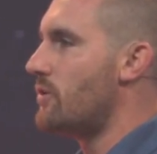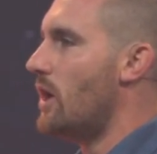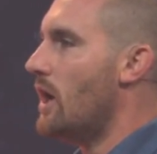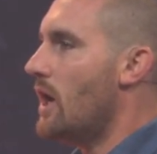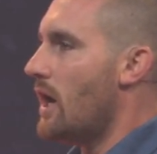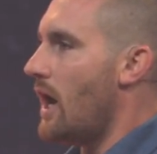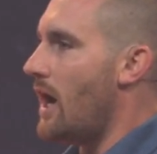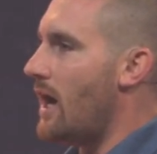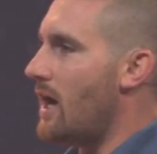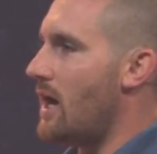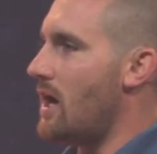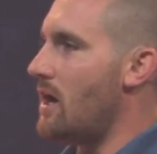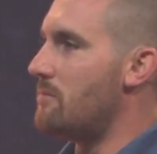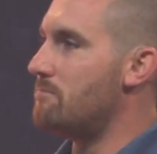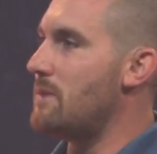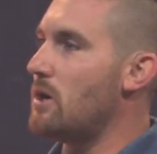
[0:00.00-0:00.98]
you
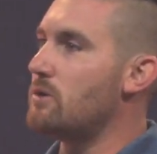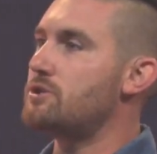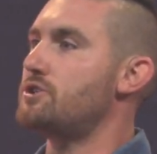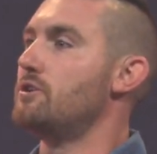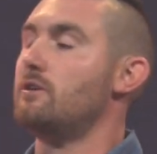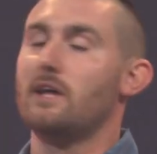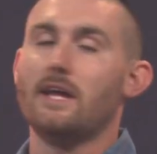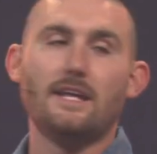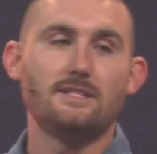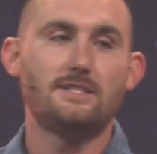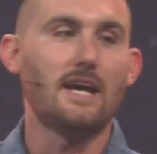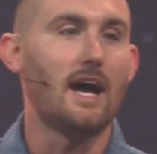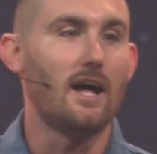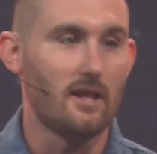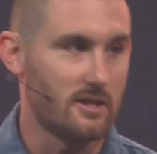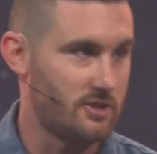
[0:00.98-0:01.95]
emotional
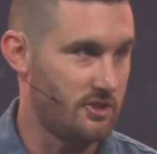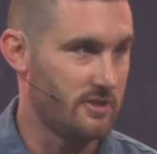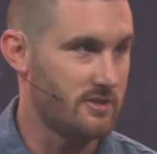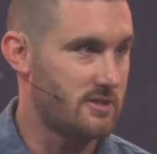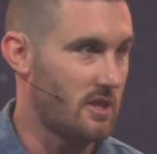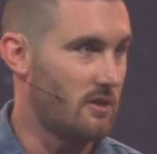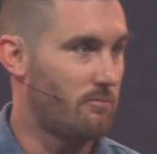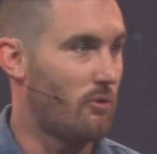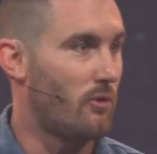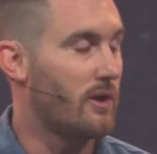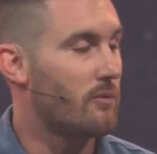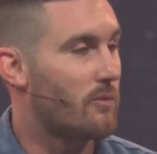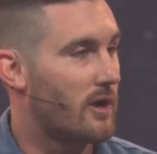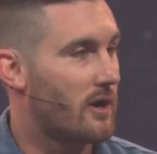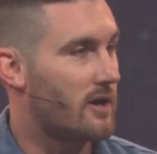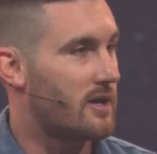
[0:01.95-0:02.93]
intelligence to the
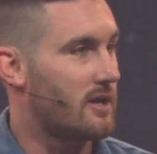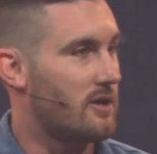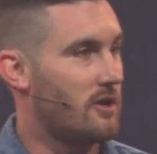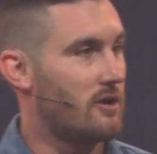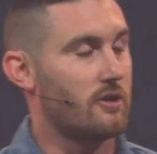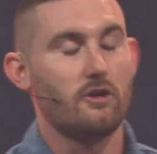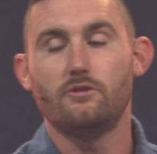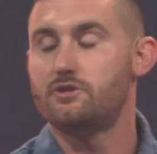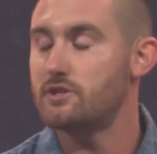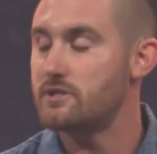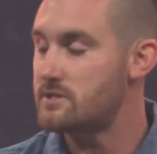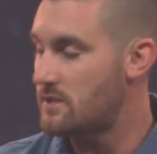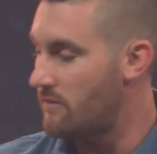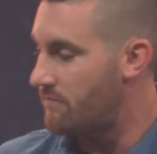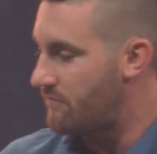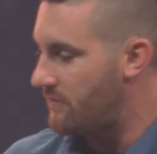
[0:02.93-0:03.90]
point where, you know, you
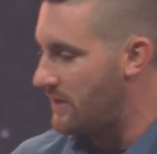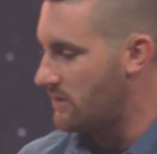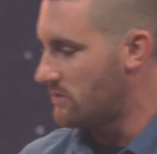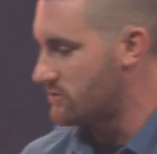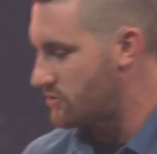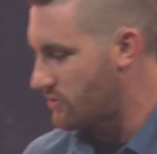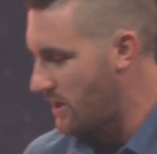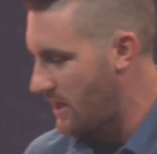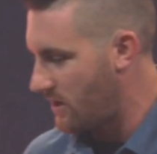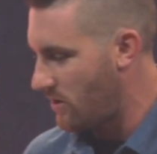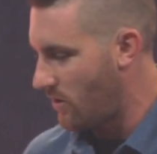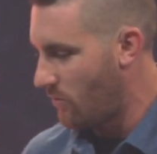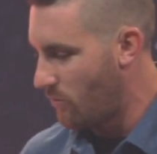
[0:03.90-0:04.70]
just feel drained?